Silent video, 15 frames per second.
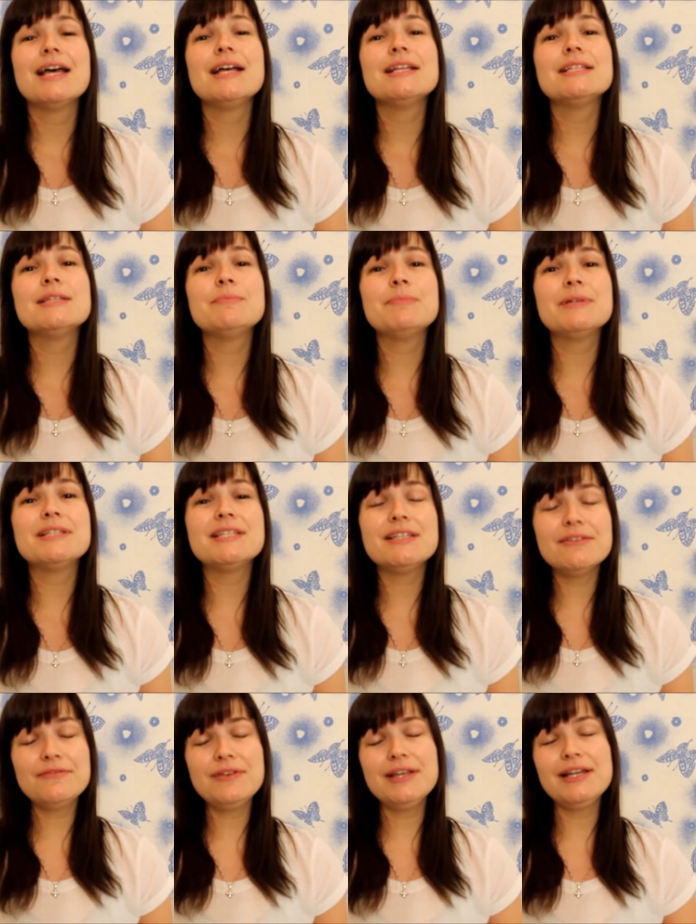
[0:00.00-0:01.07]

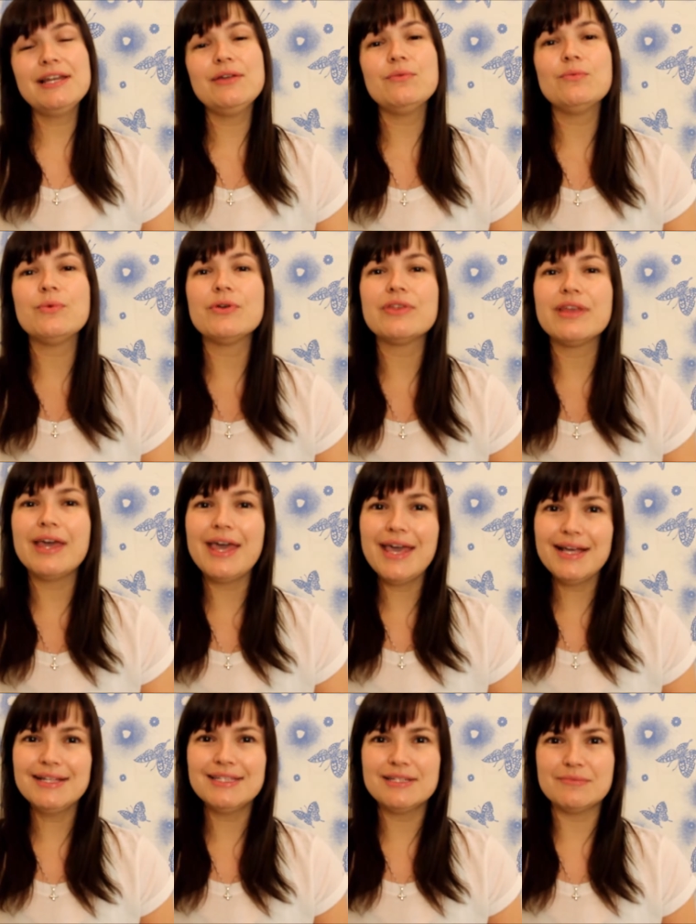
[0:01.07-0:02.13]
specifically with
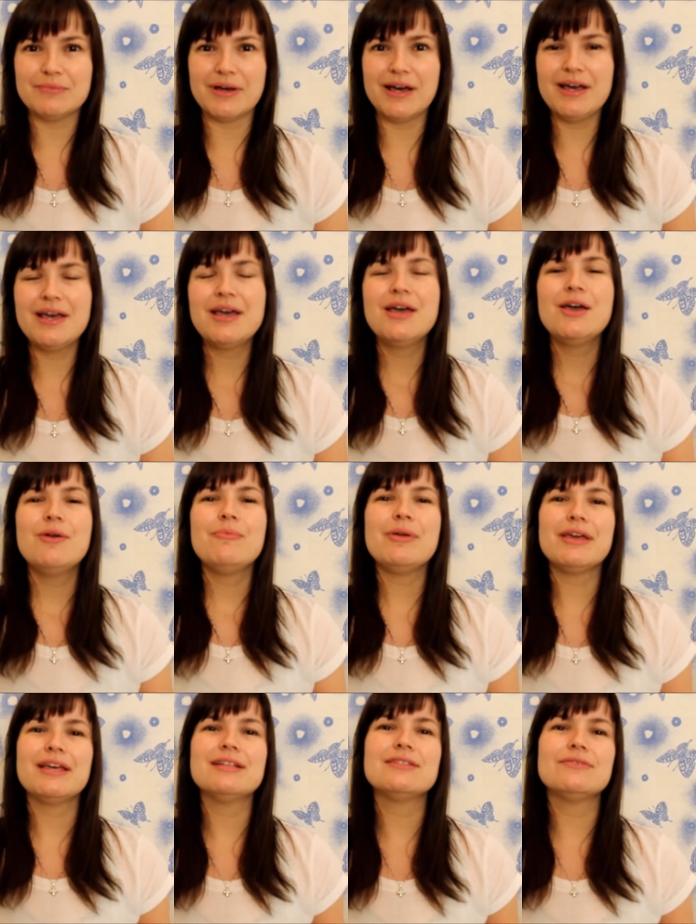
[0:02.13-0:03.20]
eczema,
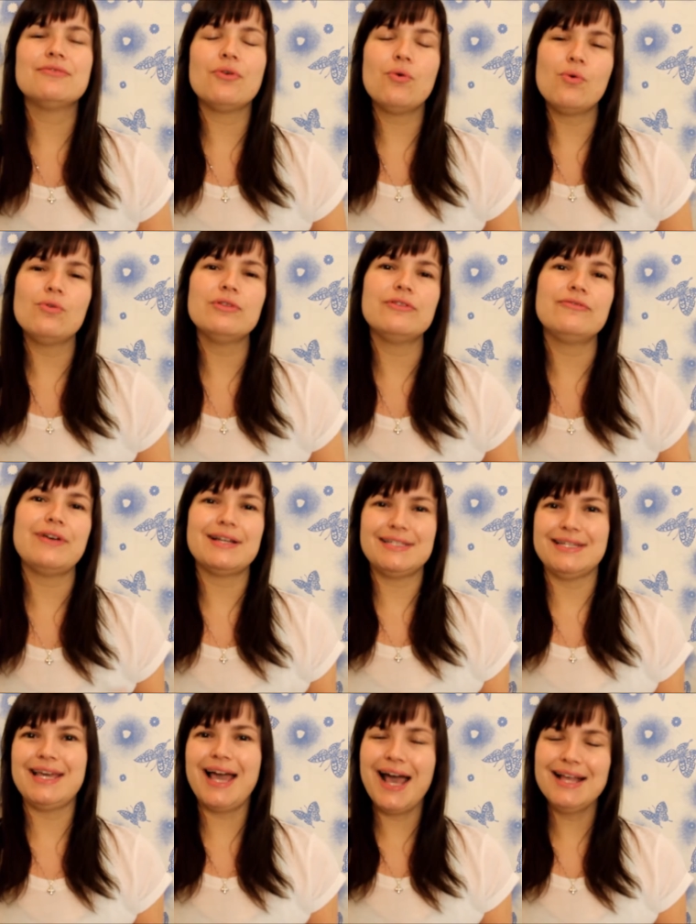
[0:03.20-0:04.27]
because of all the
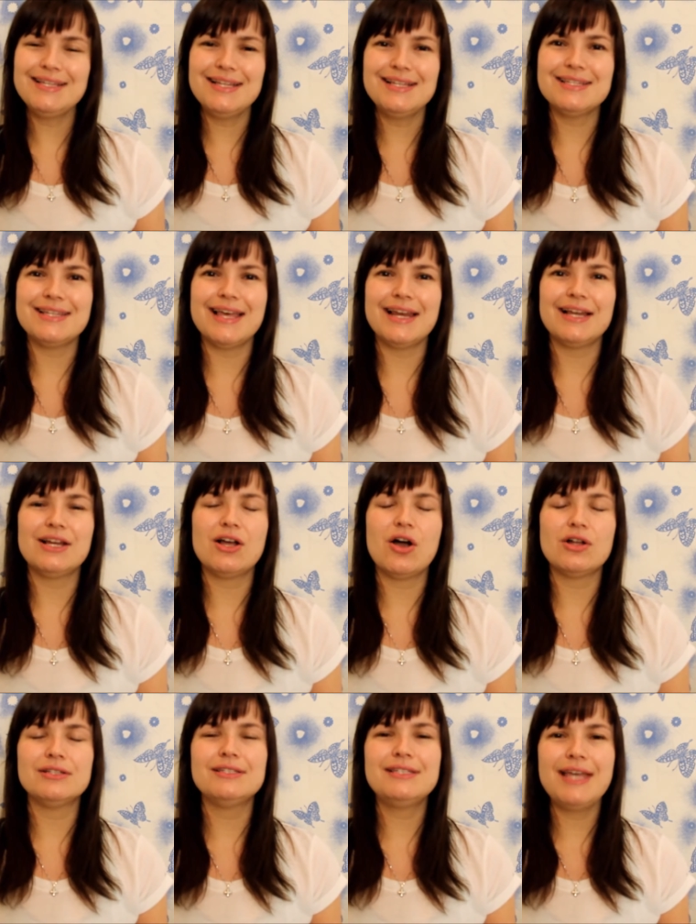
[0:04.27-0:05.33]
fatty acids that it
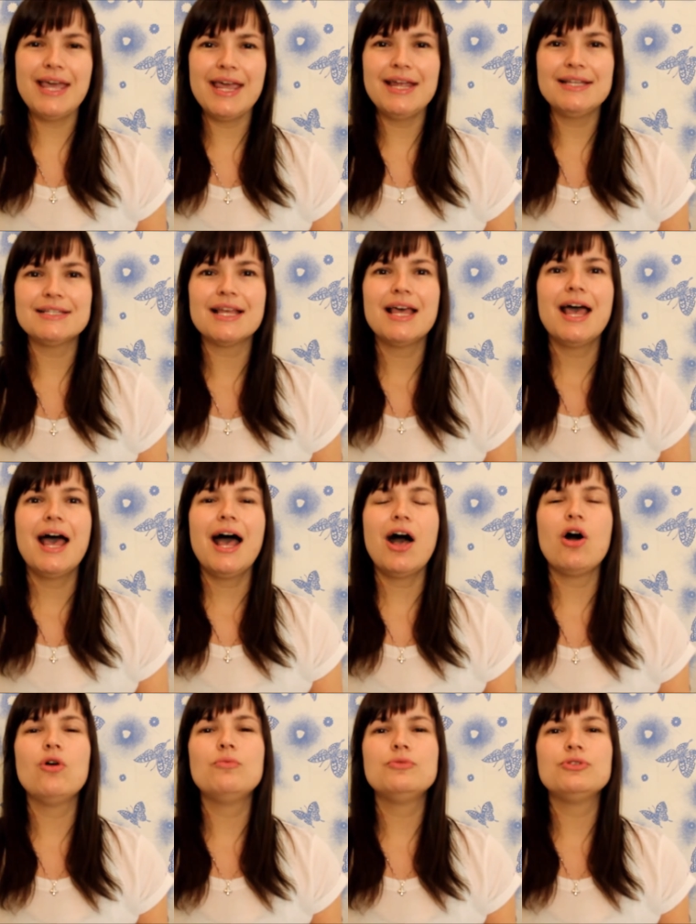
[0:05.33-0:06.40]
contains.
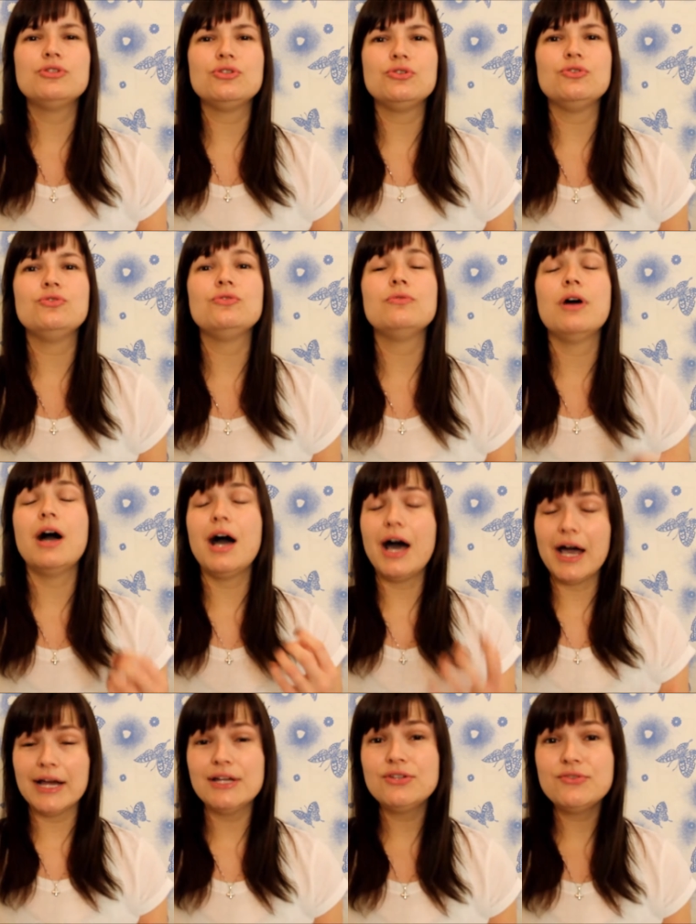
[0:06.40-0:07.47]
Helps to
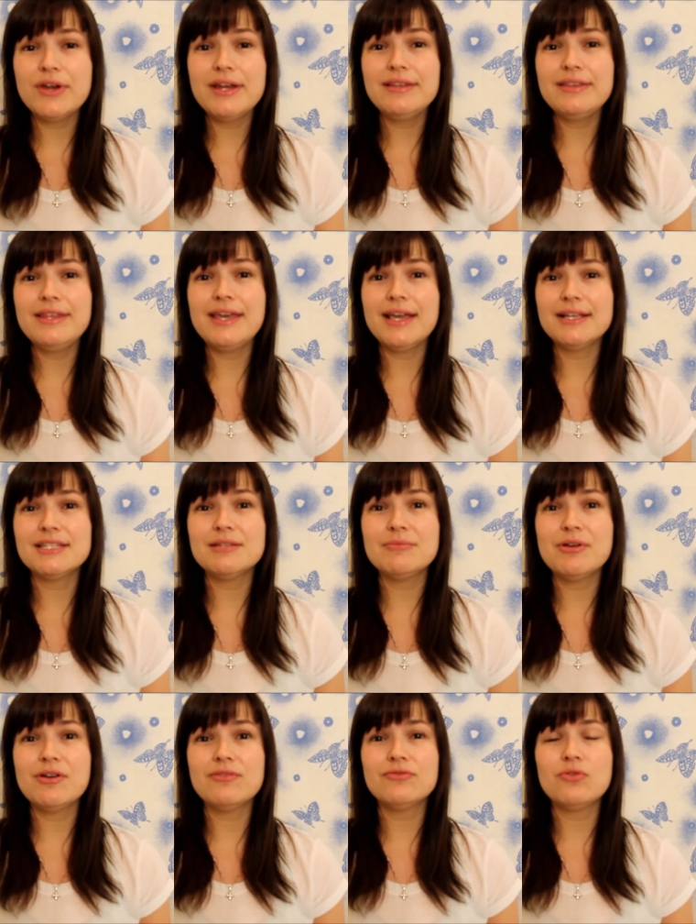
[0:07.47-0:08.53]
hydrate the
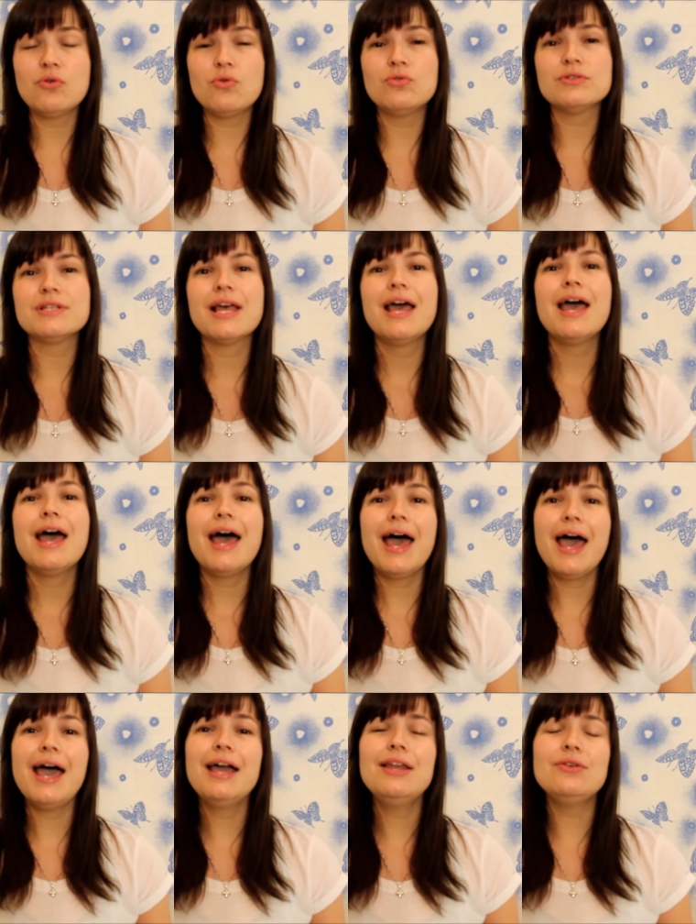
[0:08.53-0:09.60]
eczema, of course,
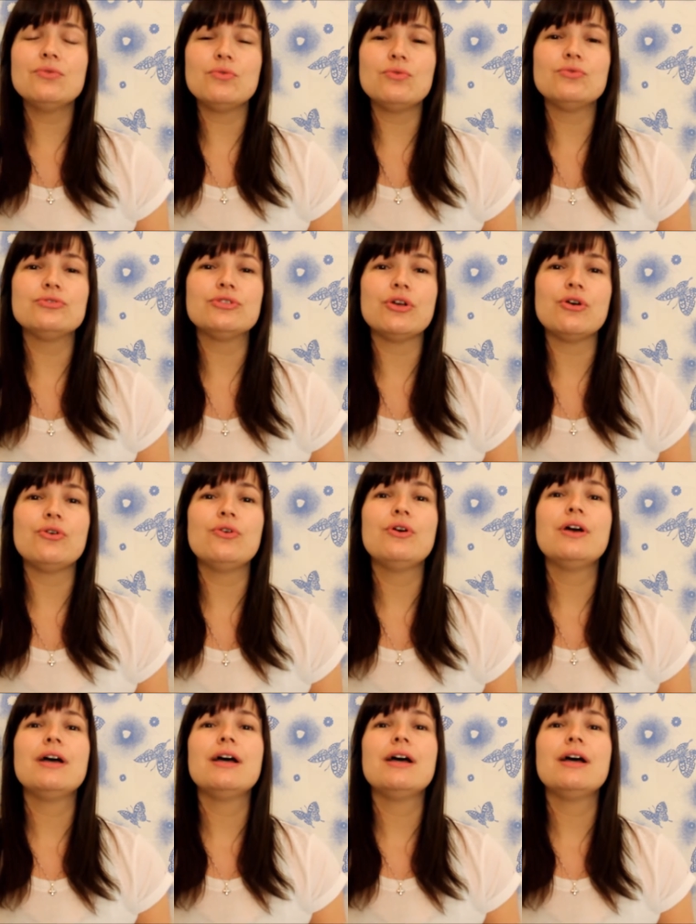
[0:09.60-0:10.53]
and also